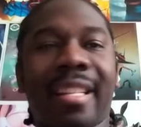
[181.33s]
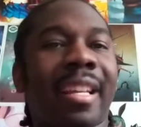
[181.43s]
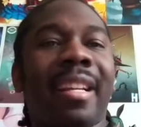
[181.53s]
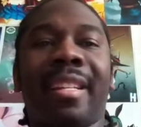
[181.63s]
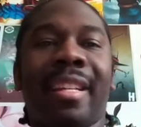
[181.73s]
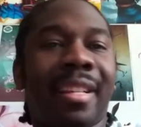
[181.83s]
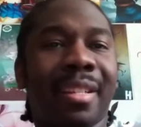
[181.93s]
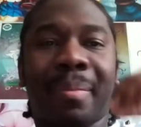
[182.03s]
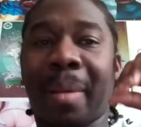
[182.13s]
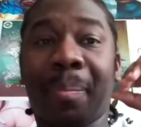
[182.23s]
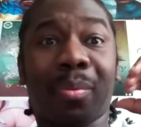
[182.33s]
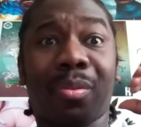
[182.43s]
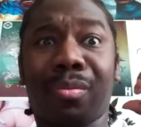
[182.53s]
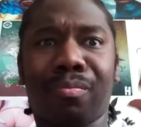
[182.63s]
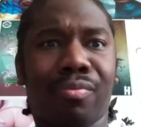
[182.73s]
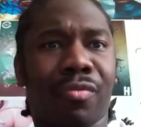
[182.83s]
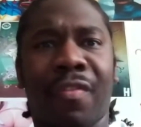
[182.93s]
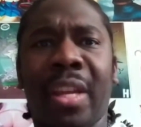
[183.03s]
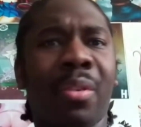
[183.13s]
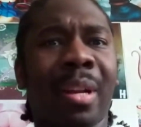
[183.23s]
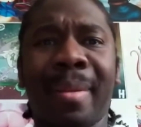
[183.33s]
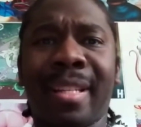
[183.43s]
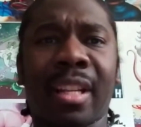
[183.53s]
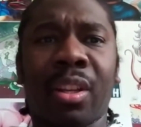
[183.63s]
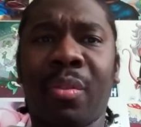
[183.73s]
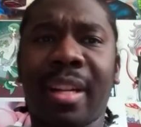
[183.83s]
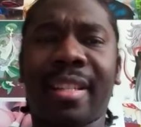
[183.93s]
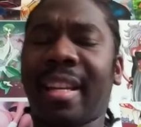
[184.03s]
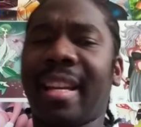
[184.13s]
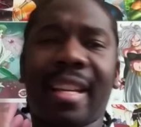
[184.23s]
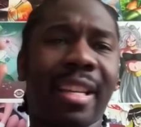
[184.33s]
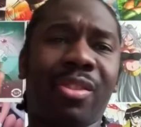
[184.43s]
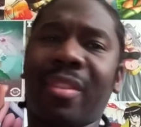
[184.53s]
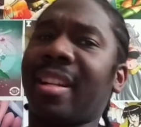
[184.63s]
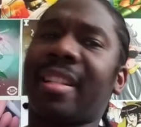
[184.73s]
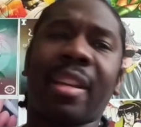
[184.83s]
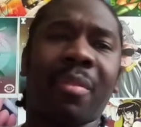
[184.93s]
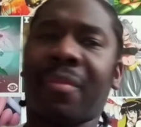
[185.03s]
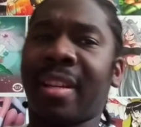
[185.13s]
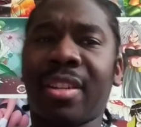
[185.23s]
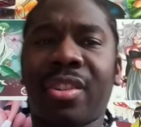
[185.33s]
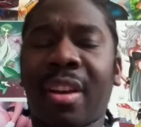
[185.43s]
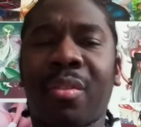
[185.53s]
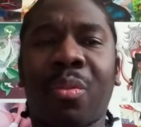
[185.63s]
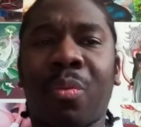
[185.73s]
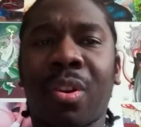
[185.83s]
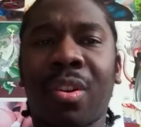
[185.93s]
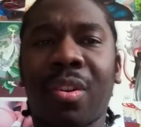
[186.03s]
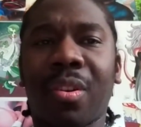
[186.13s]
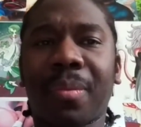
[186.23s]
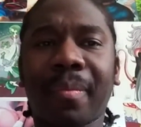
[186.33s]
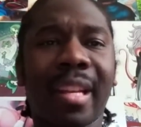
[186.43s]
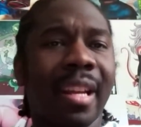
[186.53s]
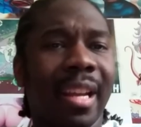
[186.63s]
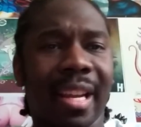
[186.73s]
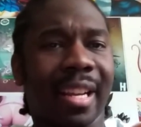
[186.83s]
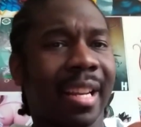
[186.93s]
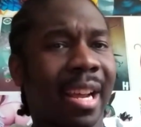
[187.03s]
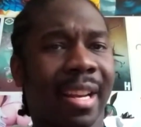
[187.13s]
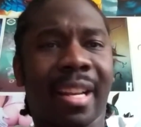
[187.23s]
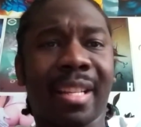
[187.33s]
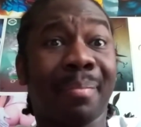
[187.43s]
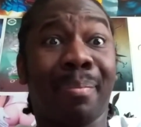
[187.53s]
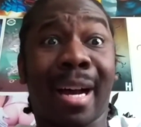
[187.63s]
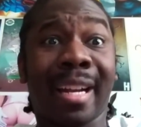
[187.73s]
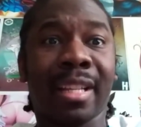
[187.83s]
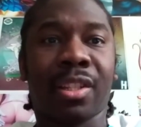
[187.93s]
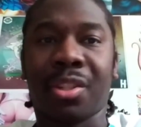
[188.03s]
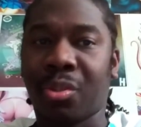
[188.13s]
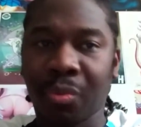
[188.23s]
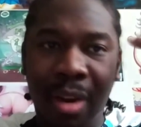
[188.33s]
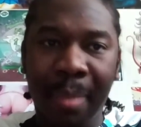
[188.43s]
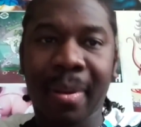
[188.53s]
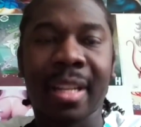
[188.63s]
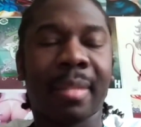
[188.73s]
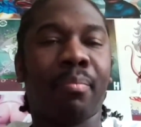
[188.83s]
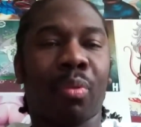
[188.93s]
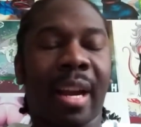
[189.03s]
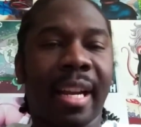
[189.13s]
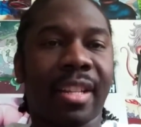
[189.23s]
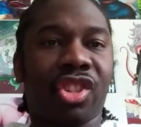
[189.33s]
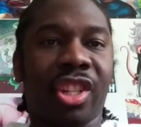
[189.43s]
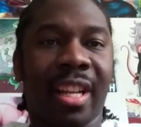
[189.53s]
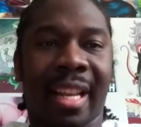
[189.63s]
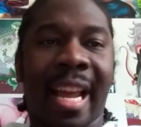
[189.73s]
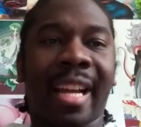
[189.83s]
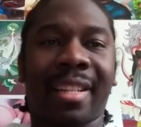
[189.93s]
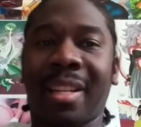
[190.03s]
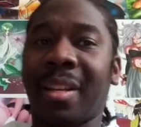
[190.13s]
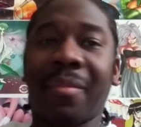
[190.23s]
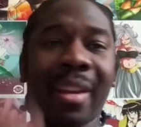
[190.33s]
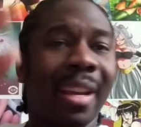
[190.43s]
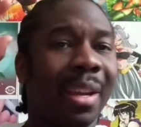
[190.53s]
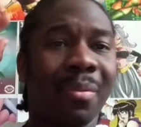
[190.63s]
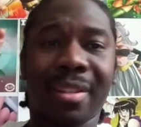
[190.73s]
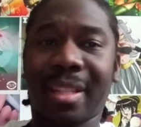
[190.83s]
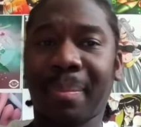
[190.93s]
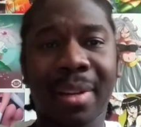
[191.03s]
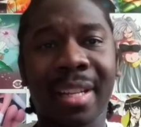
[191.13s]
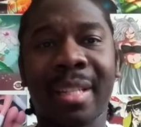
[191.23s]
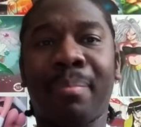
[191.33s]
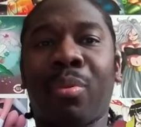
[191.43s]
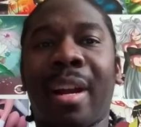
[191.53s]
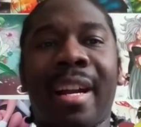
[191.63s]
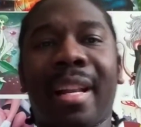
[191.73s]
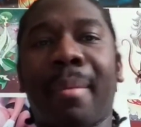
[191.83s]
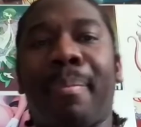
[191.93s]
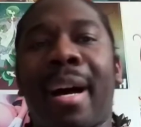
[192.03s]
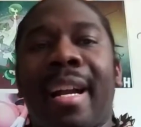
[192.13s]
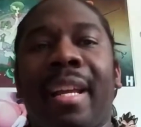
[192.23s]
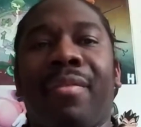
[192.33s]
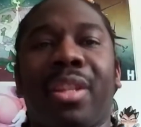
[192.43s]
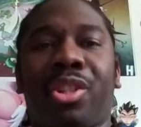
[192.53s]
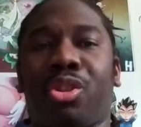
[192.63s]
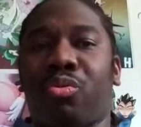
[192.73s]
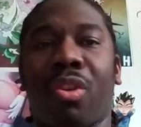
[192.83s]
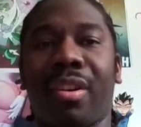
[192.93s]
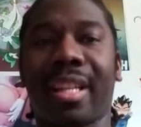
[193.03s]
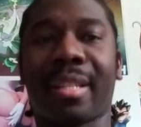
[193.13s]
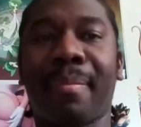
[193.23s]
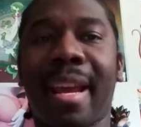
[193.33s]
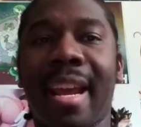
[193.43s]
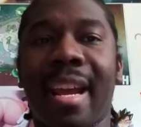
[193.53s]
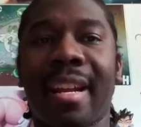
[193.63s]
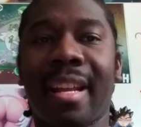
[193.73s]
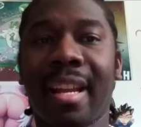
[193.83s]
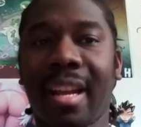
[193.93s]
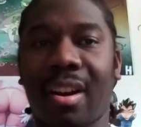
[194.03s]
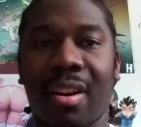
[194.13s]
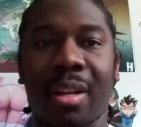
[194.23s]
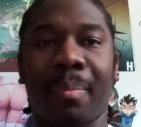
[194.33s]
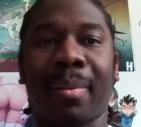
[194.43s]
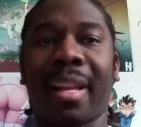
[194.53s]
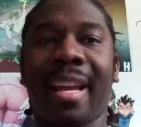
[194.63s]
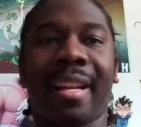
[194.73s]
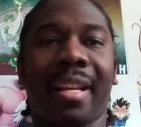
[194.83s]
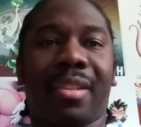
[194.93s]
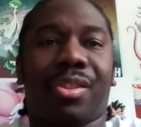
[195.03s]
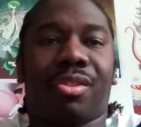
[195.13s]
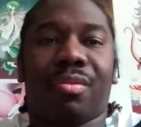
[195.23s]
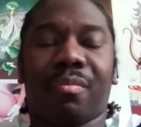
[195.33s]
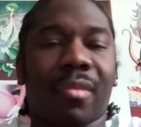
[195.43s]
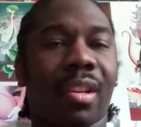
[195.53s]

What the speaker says: his ideas, people viewed him as a lunatic, he's trying to take revenge out in the world, and now that his body is destroyed but his brain is still active, he wants to put his brain in the body of the strongest man on the planet.